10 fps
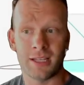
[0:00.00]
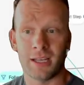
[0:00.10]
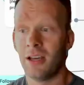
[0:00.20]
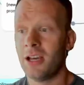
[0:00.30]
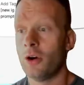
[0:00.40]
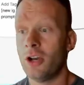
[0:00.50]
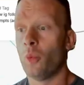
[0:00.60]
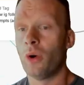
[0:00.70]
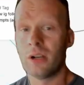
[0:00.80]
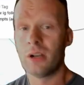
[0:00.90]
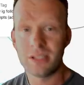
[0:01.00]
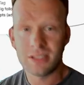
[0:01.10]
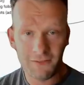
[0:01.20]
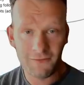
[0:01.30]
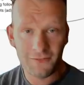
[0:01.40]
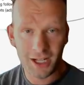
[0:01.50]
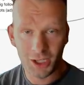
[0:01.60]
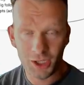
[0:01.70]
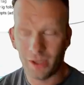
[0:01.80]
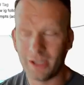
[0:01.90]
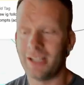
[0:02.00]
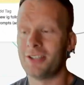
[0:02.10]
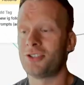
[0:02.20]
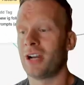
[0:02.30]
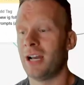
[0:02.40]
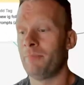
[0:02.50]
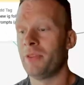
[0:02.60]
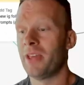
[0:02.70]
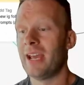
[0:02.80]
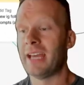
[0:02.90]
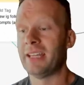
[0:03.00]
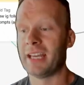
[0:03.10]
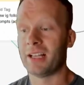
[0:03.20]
Once they follow you on Instagram and they click this done button,